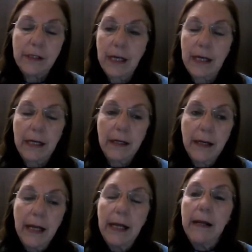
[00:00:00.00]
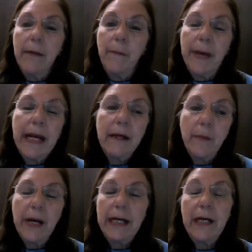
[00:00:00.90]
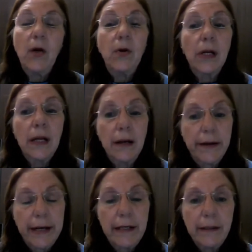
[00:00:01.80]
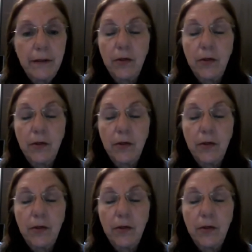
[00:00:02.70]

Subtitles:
saying, make money online